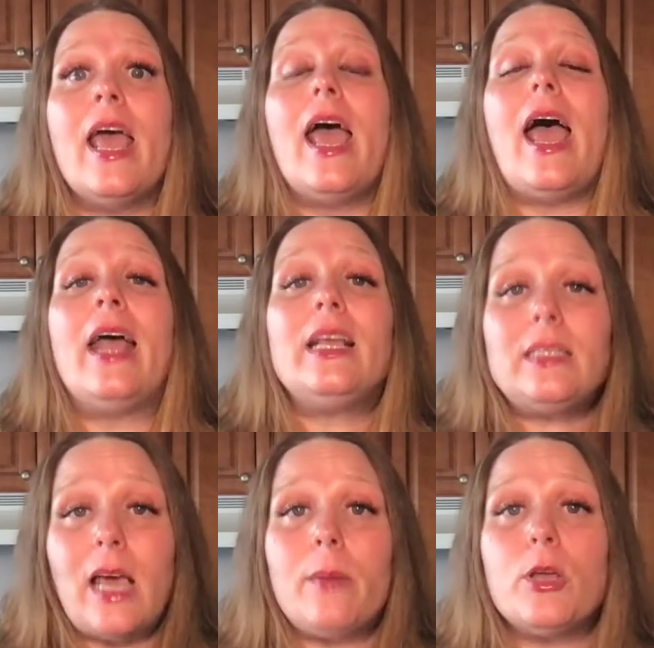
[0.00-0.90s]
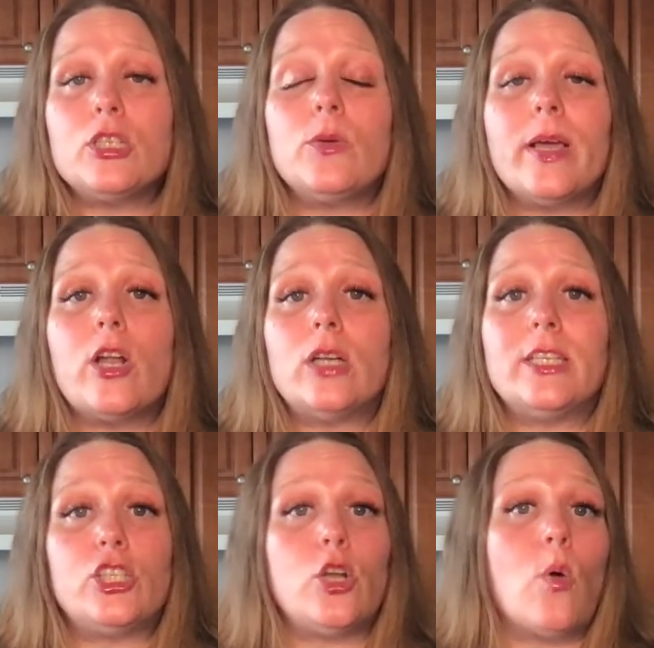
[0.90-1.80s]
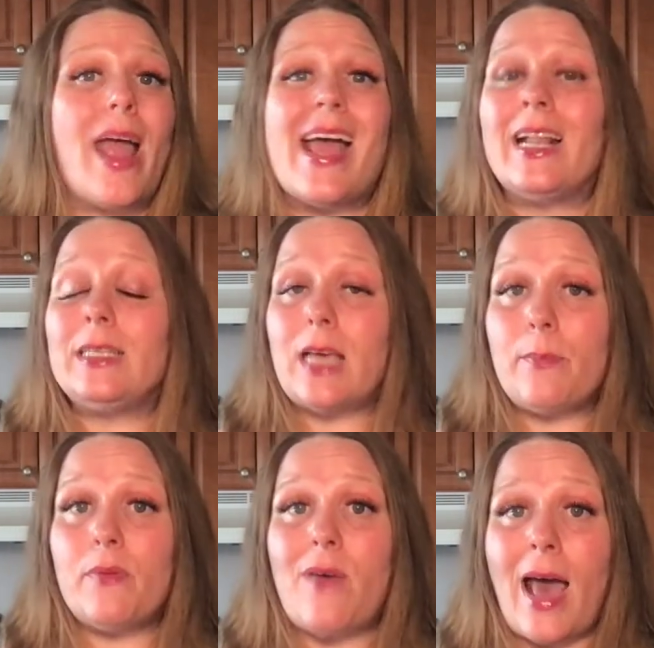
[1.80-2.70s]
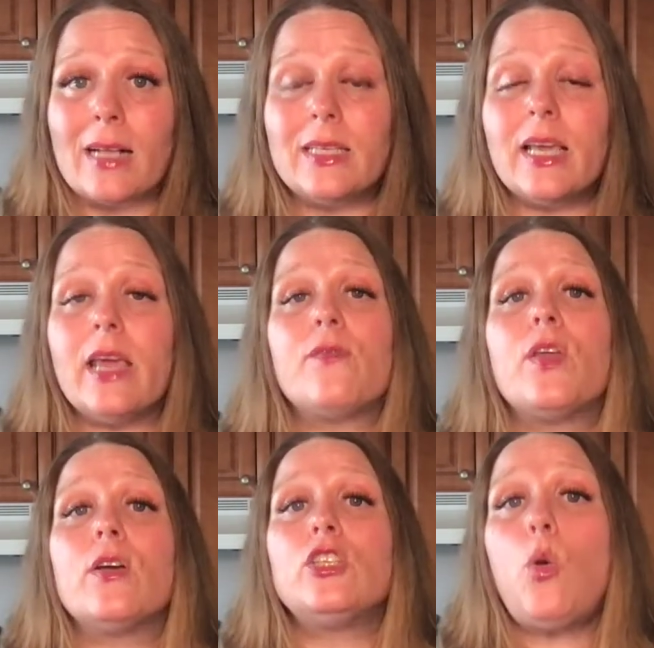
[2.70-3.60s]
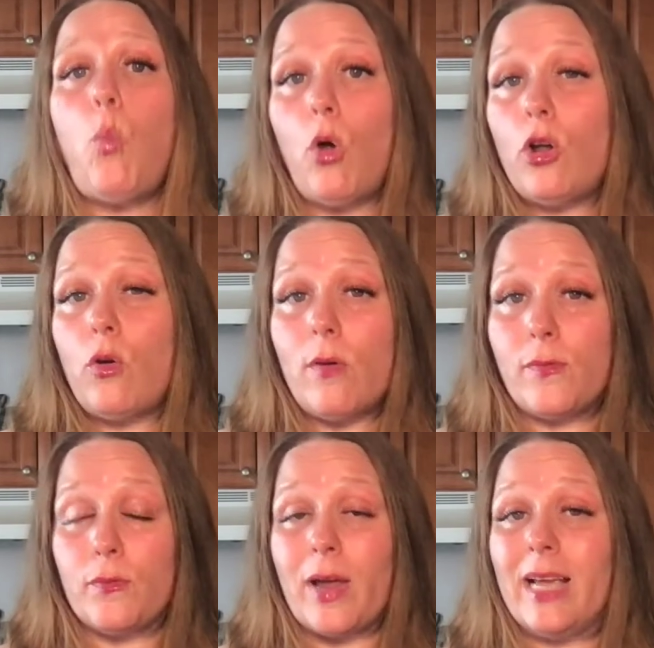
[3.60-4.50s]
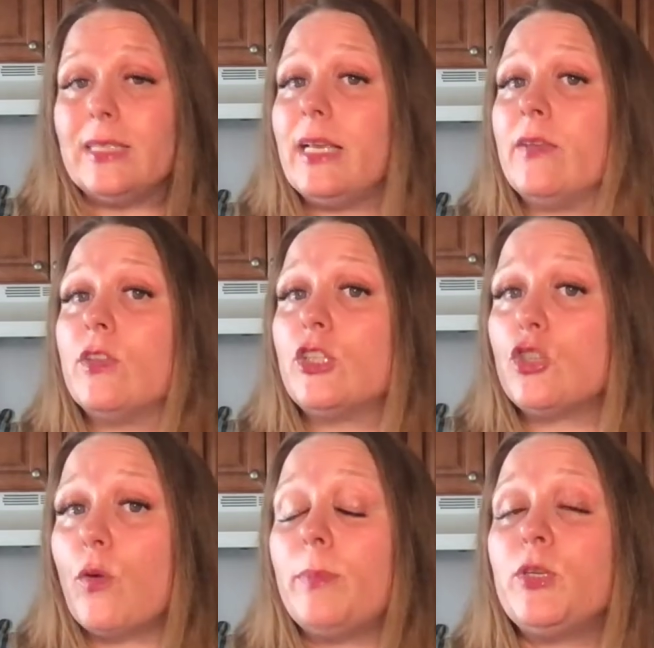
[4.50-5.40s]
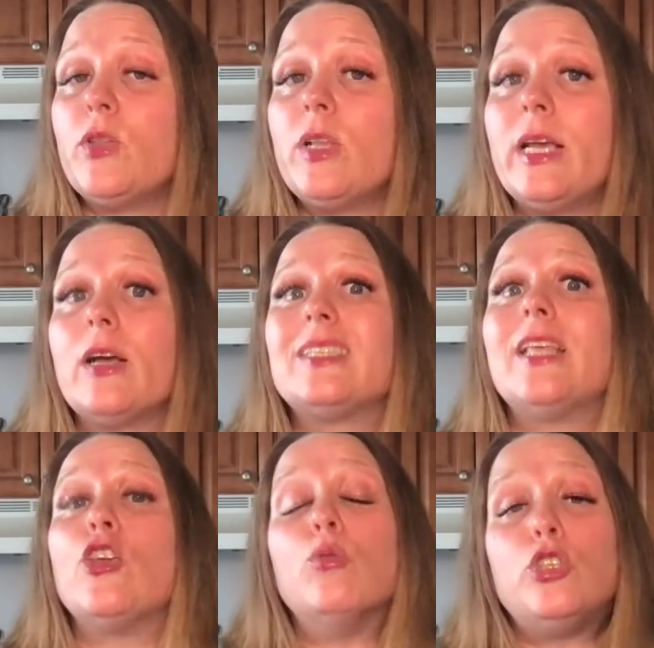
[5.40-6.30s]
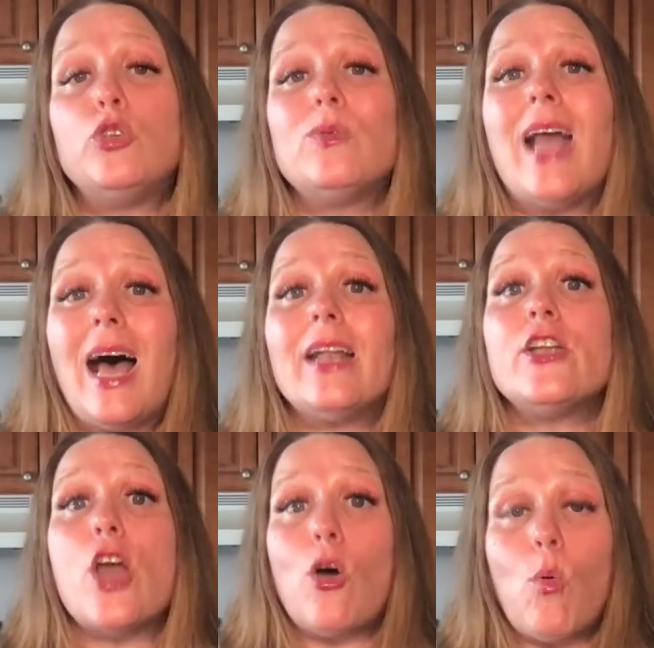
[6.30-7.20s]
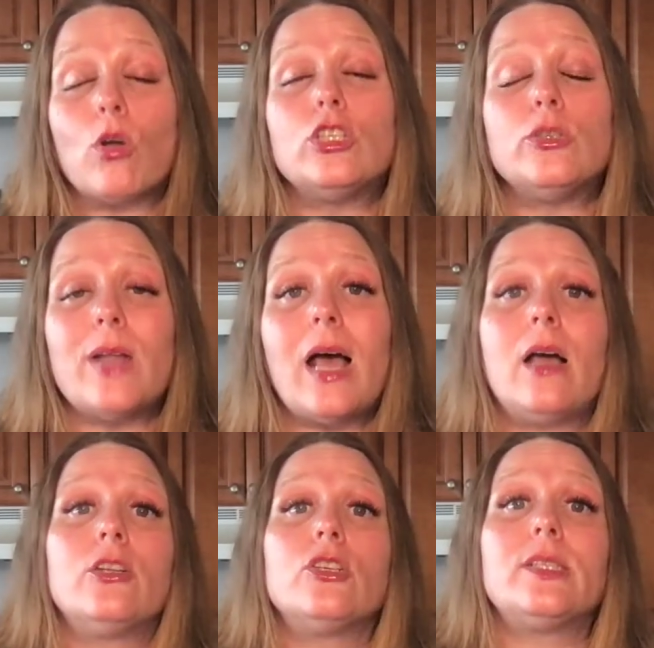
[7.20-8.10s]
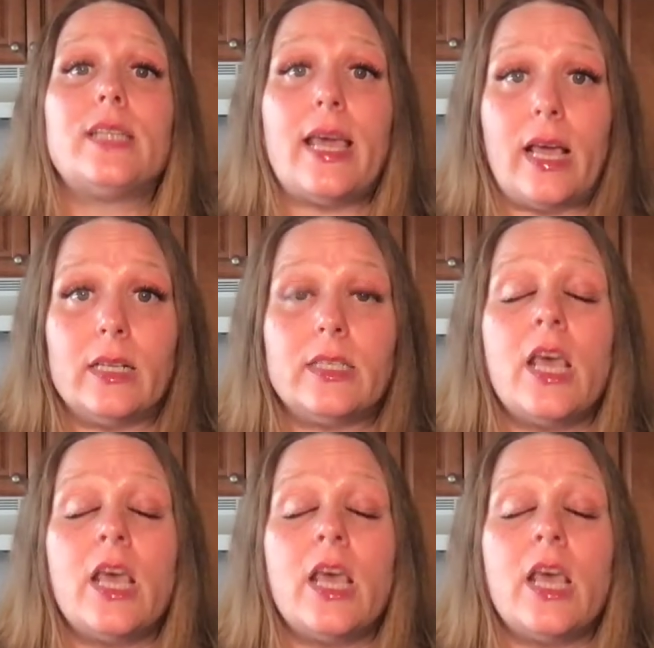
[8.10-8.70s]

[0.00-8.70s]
Anytime you're doing an audition or any type of acting, if there is a word or a phrase in the script or the lyrics that you do not know or do not understand,